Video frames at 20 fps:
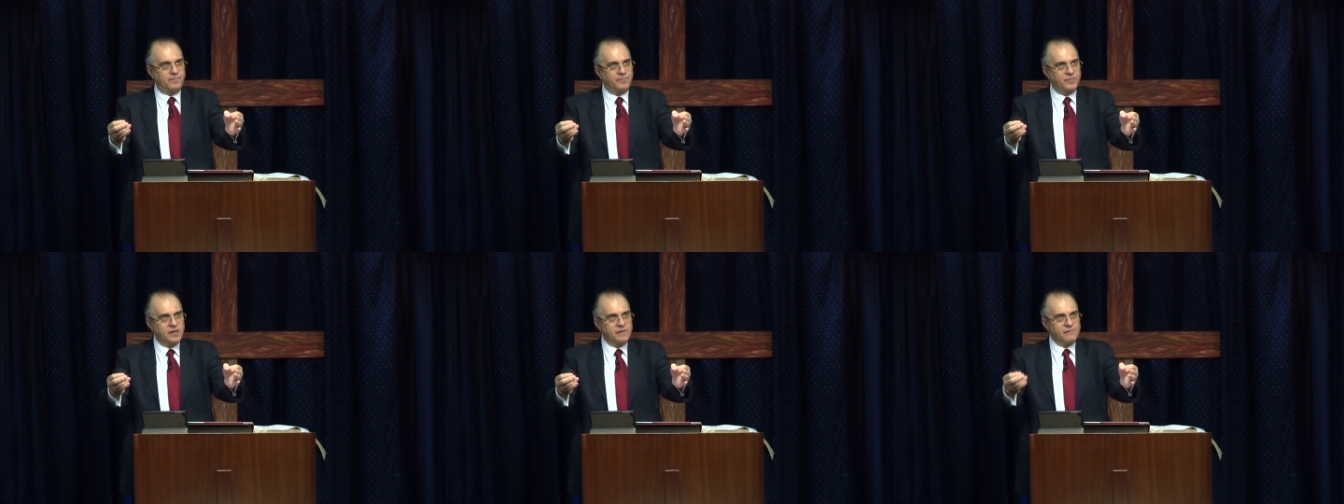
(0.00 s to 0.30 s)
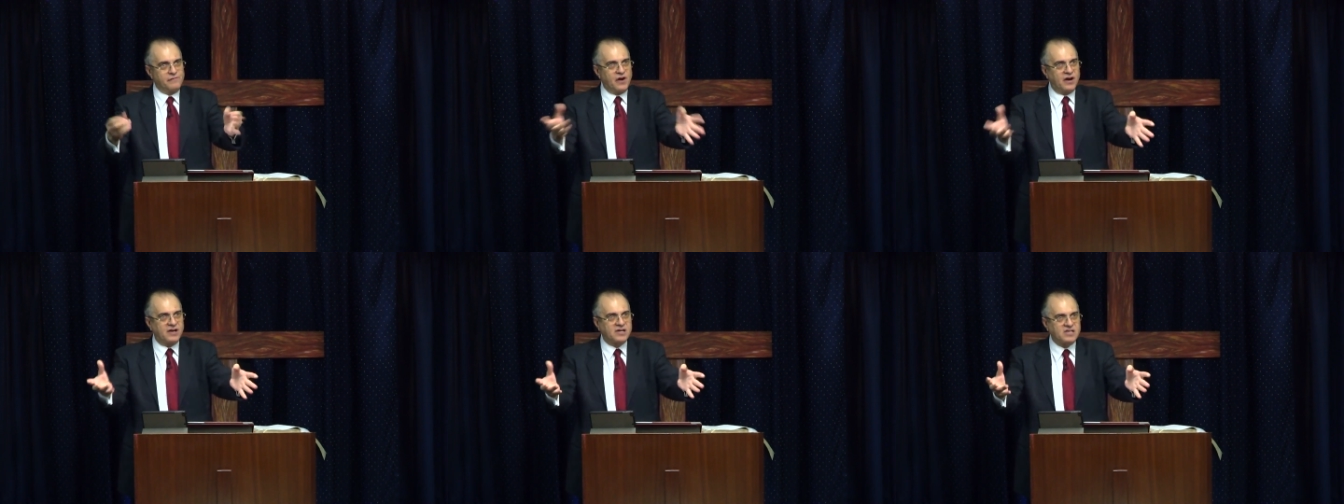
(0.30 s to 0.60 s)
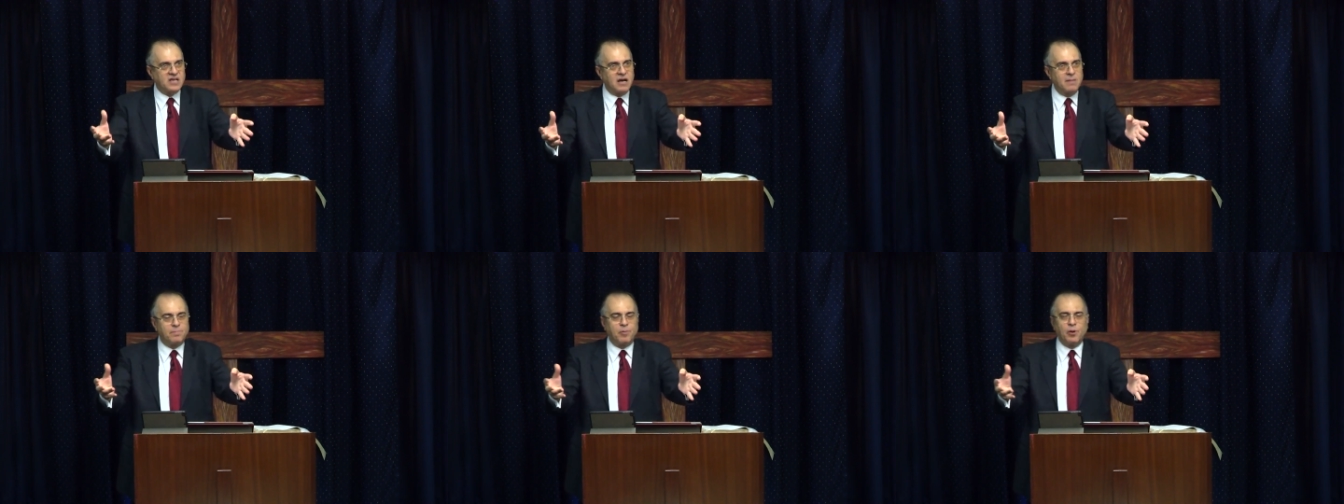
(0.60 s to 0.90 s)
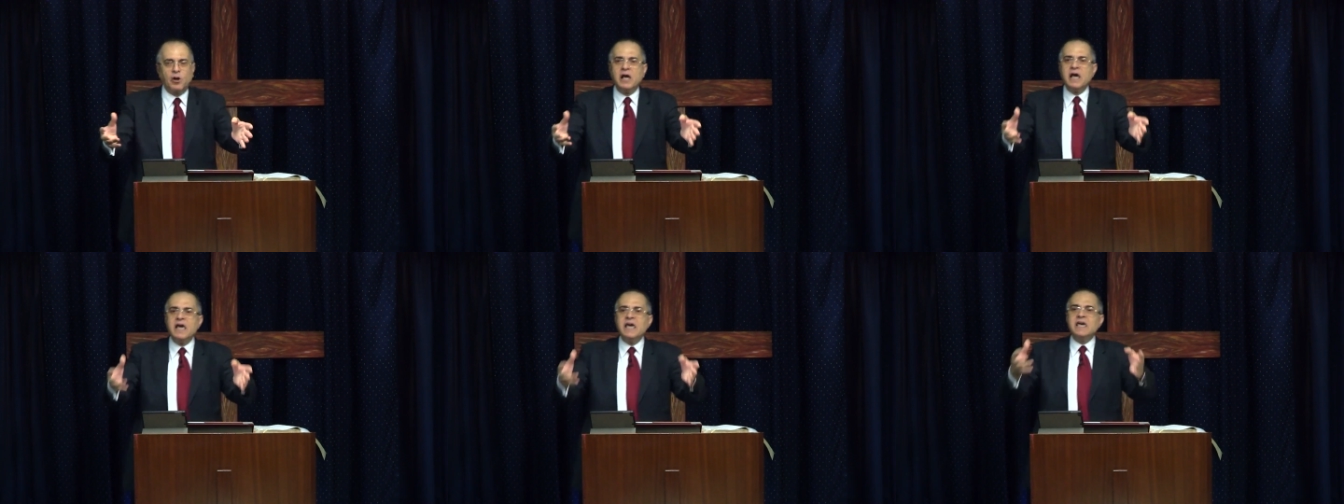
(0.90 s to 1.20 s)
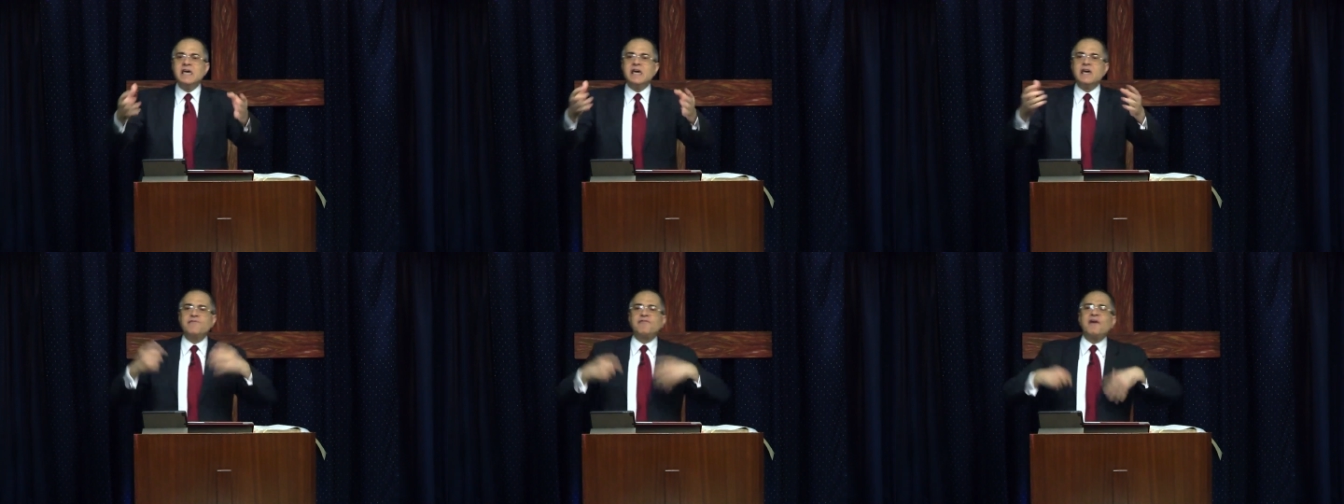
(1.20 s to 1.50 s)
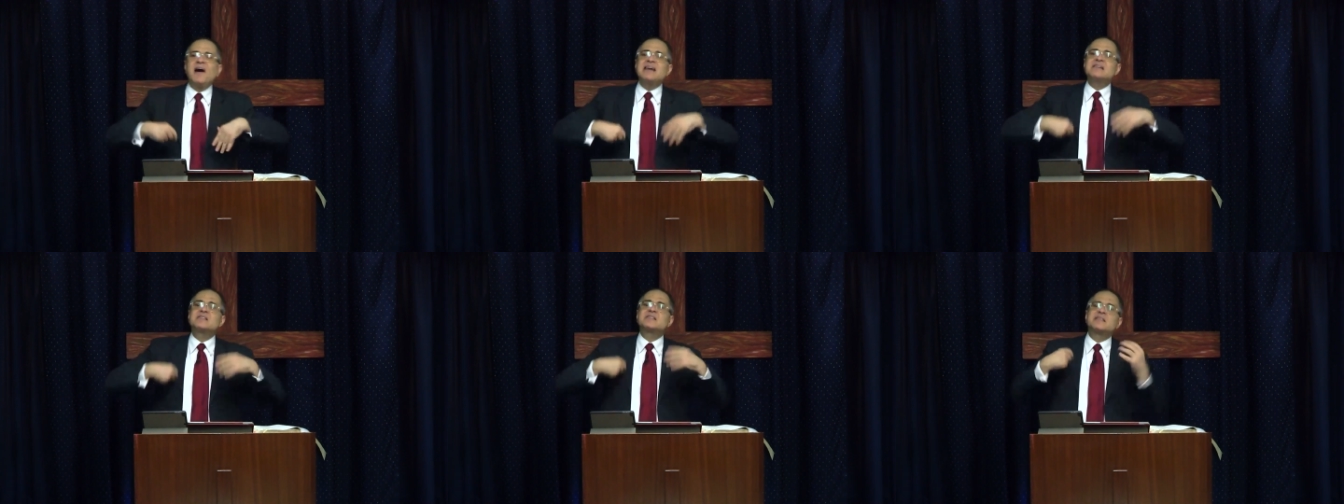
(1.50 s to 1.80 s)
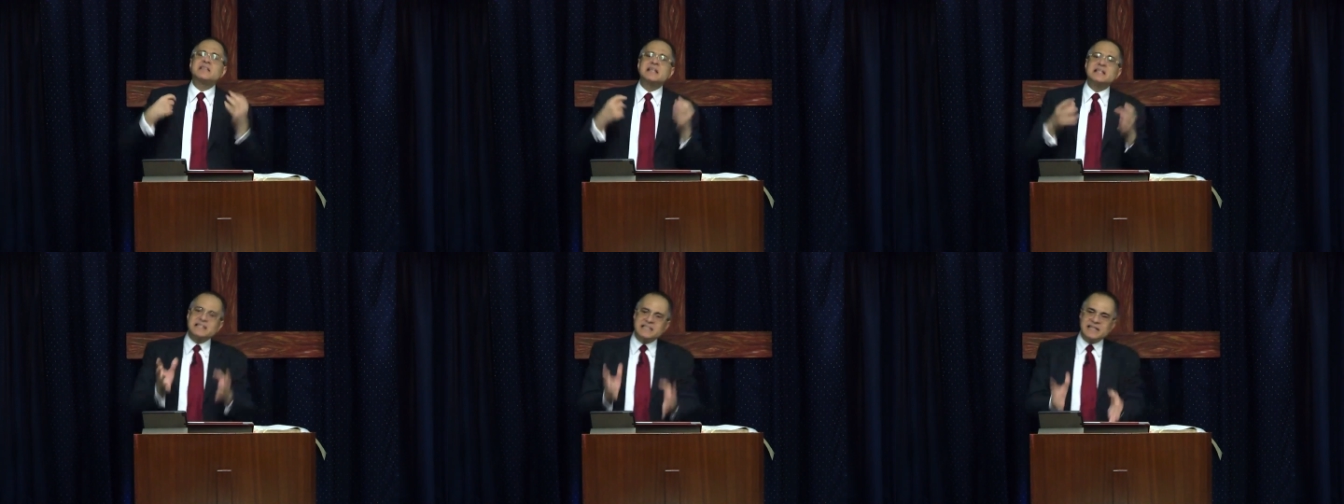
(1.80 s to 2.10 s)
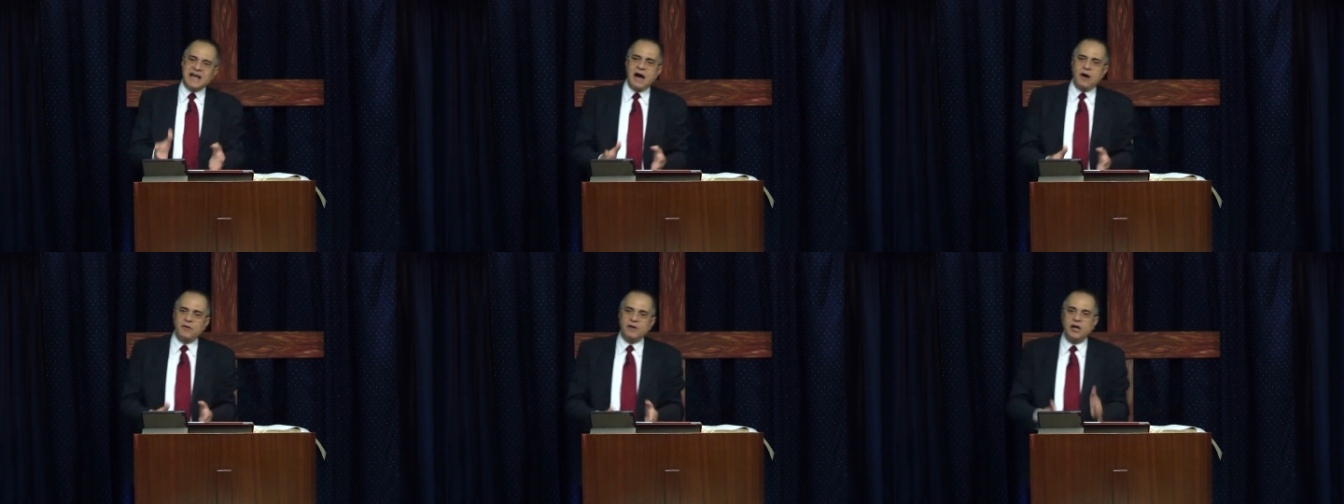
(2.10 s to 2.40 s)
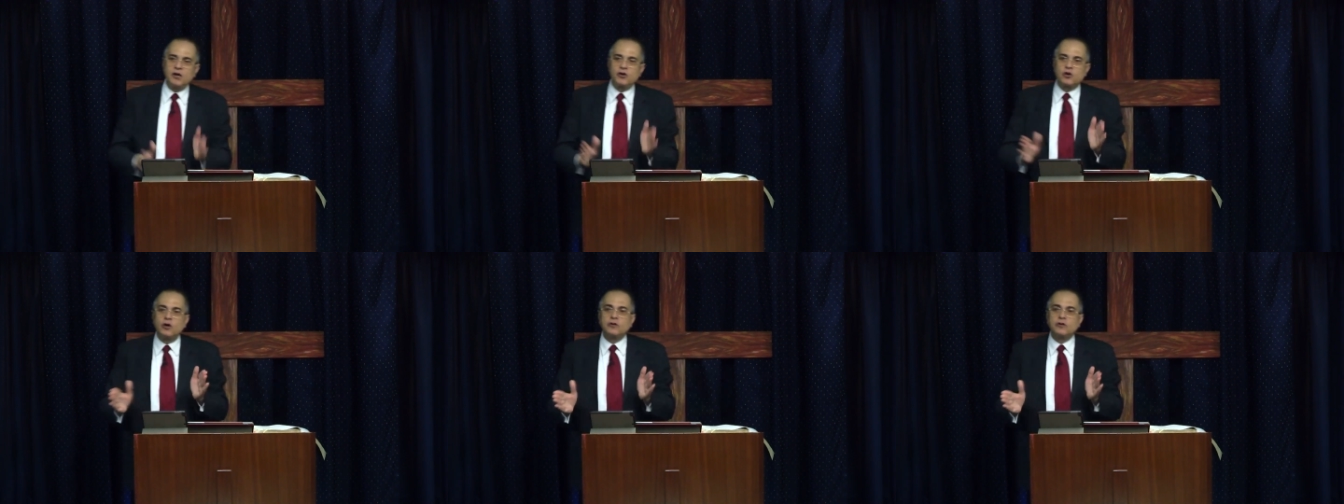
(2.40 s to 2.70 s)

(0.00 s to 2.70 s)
For example, if I sit down and go